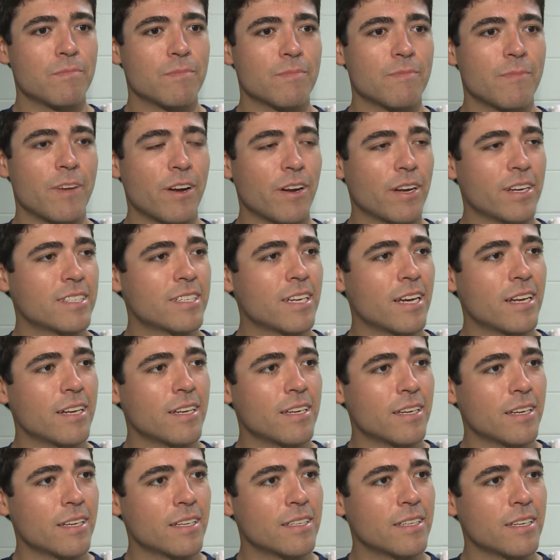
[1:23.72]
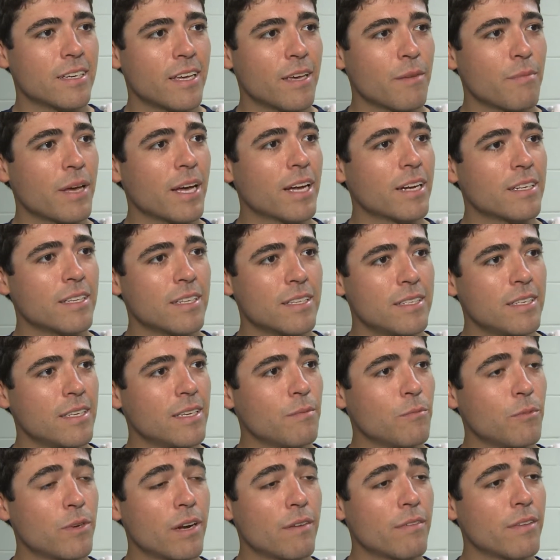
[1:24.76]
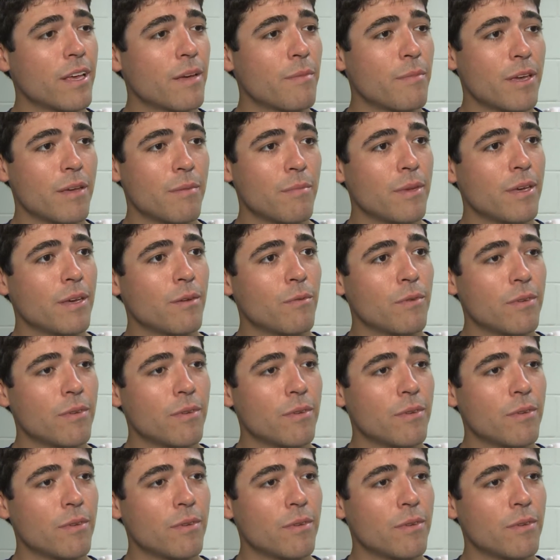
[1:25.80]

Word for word: very excited to, to, get back to the team whenever that may be.